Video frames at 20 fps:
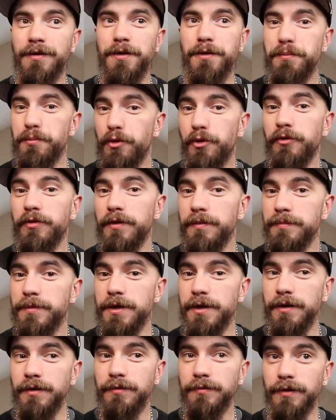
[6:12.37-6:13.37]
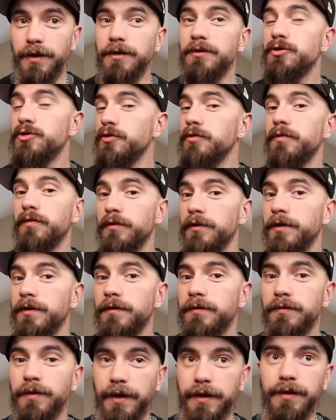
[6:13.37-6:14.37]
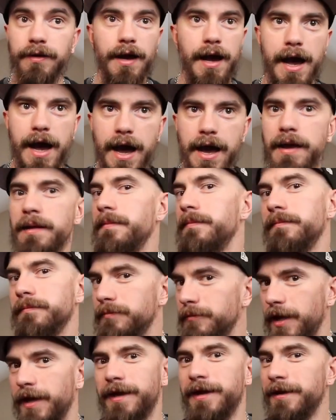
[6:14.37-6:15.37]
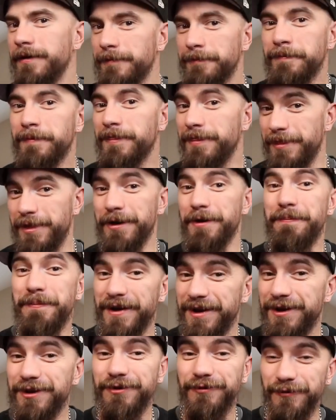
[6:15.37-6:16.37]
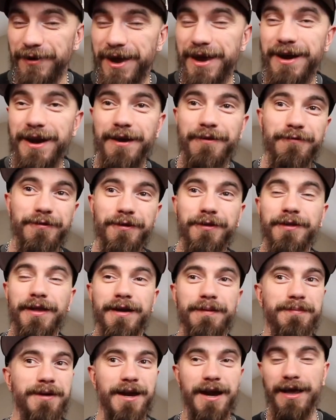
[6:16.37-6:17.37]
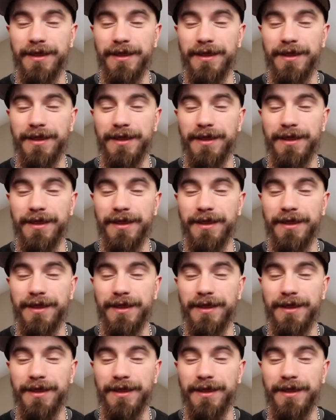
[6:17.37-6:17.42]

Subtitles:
more than me? Like, truthfully. Like, I am, like, their biggest fan, I feel like, man.